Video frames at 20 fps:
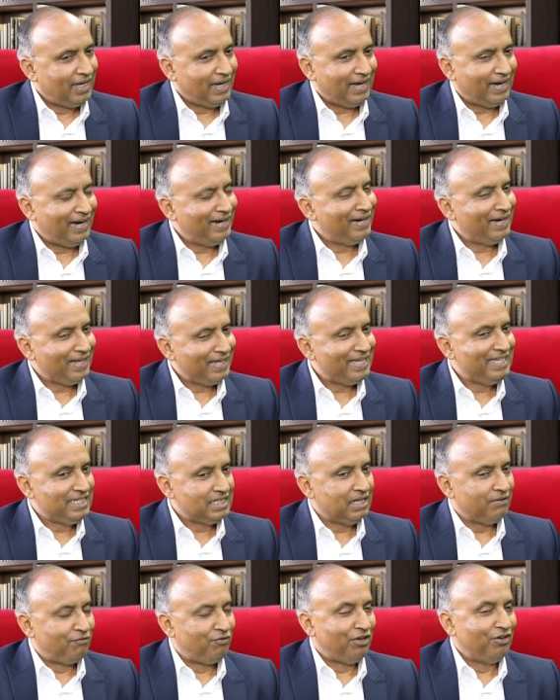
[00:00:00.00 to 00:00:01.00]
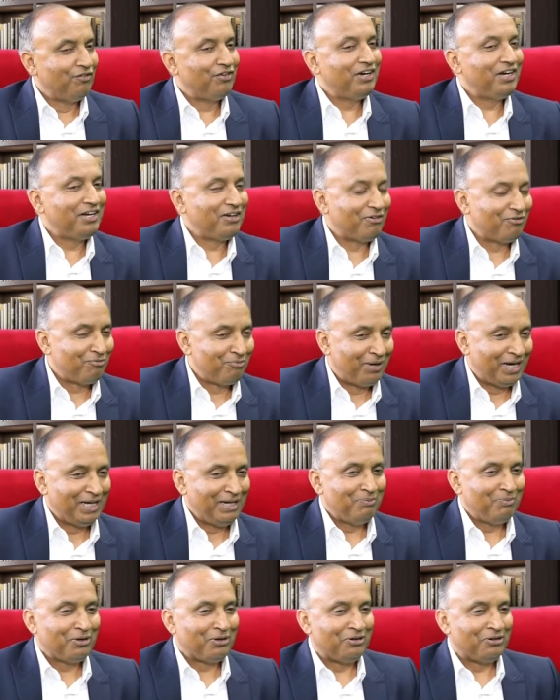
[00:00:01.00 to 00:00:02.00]
and he's a favorite of
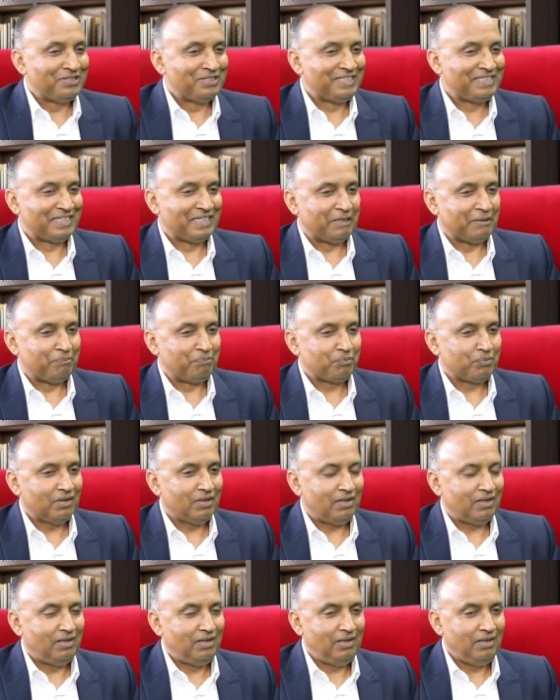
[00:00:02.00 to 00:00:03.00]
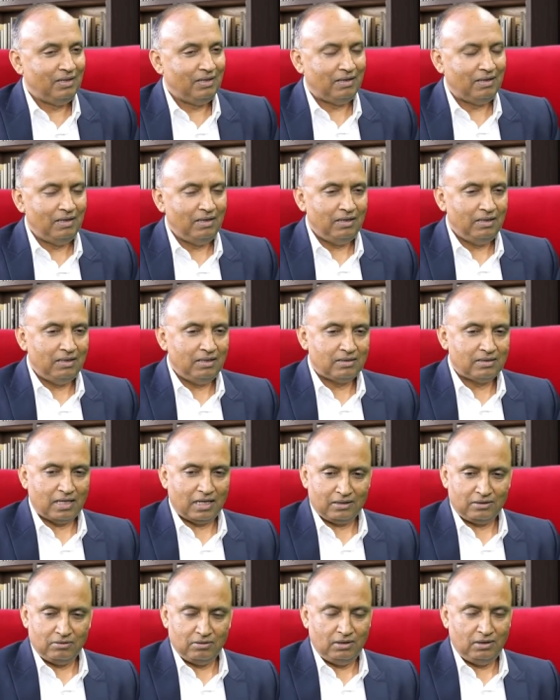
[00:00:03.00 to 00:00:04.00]
mine because he is
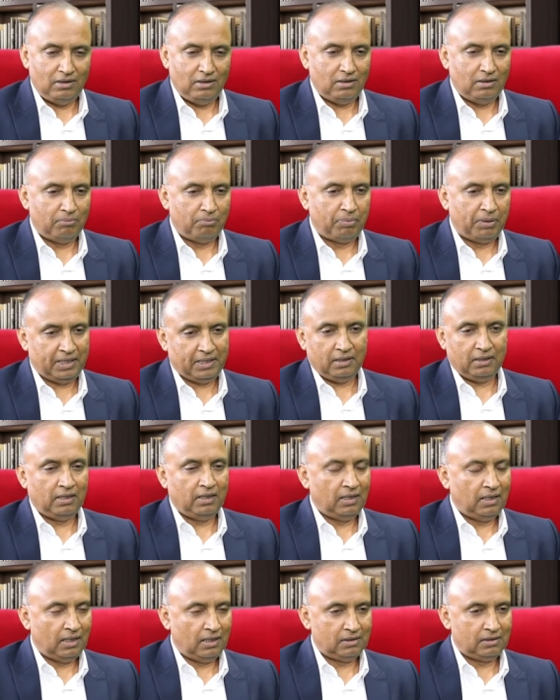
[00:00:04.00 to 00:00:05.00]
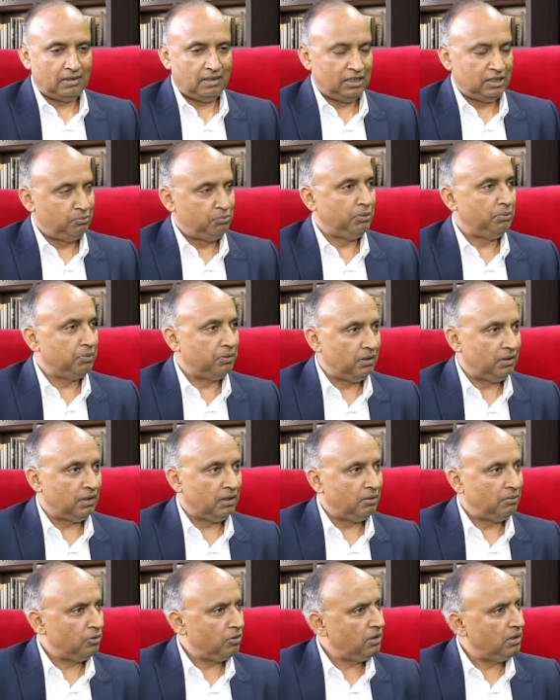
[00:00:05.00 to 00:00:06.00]
actually better than our salespeople
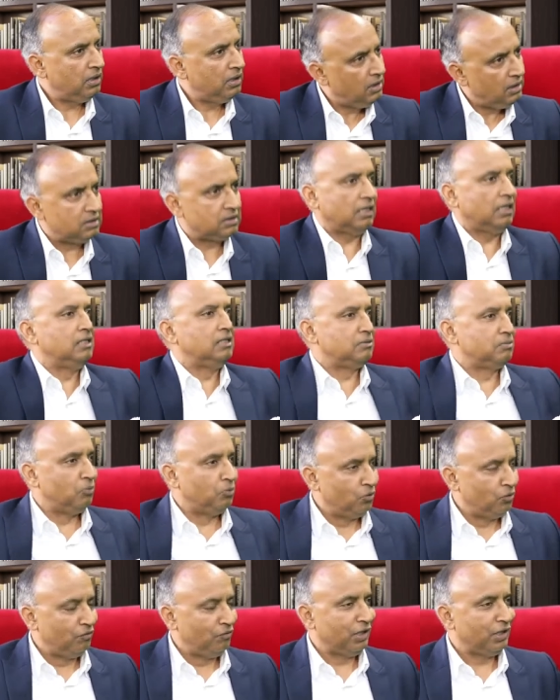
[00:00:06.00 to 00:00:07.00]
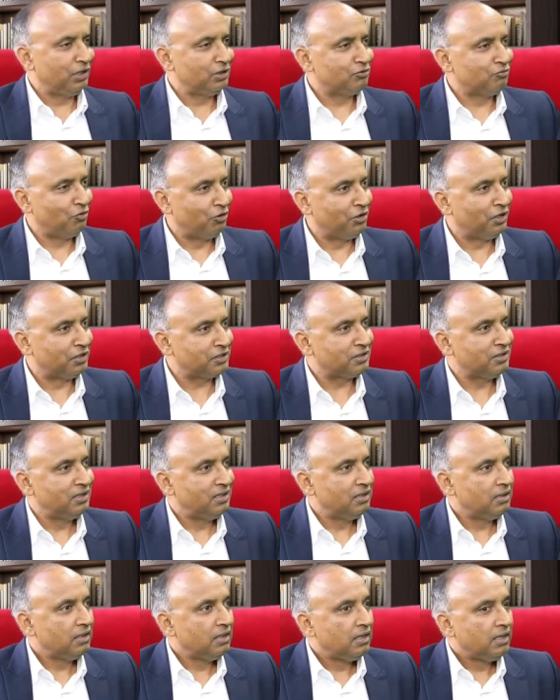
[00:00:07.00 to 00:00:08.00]
there. He sells more vehicles for us,
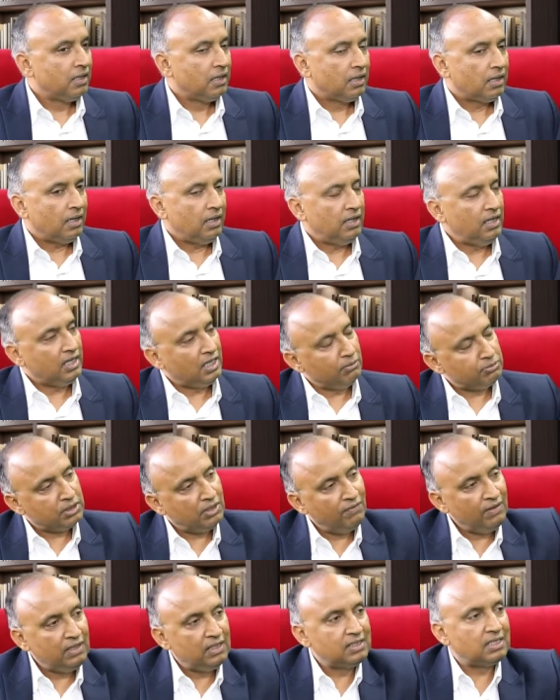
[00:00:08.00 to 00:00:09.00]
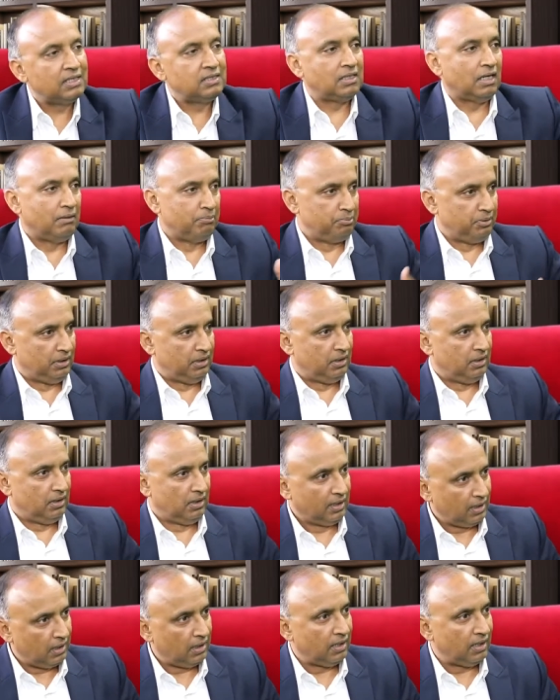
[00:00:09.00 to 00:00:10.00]
and he keeps giving this example
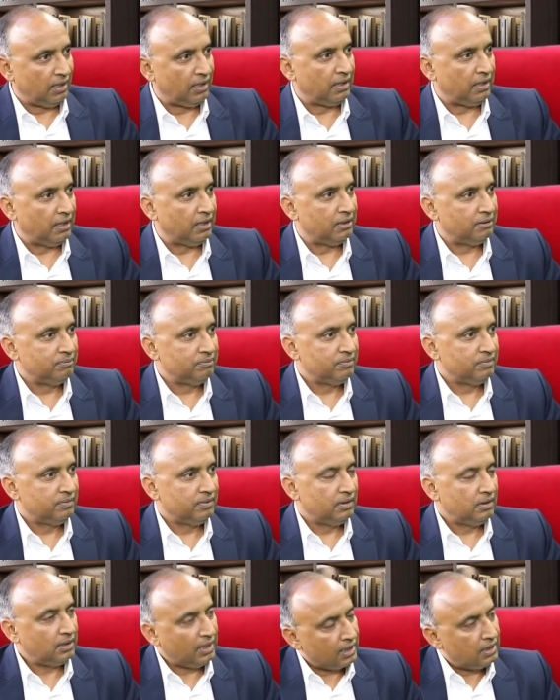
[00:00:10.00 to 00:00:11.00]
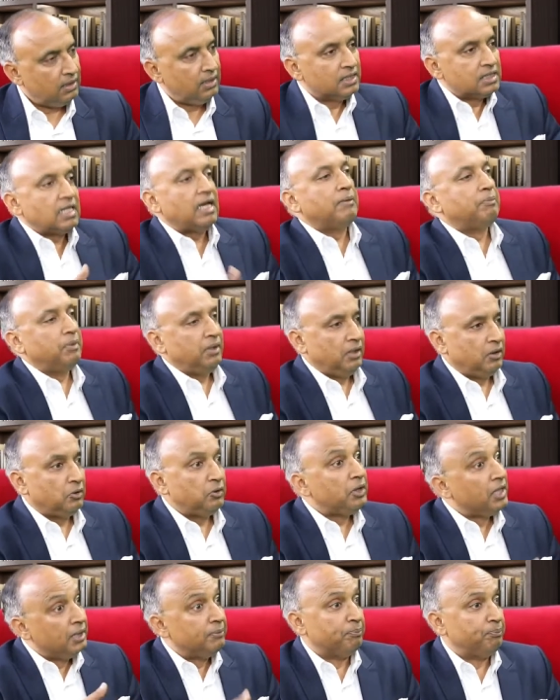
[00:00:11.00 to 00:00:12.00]
again and again that this happened
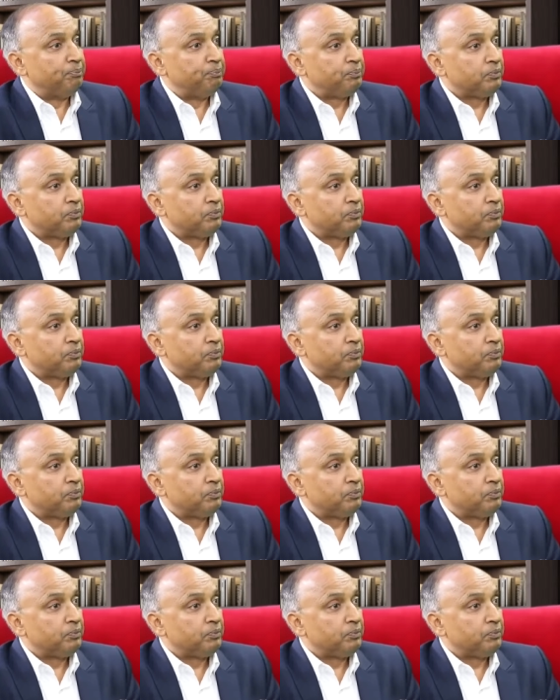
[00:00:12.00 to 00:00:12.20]
to him.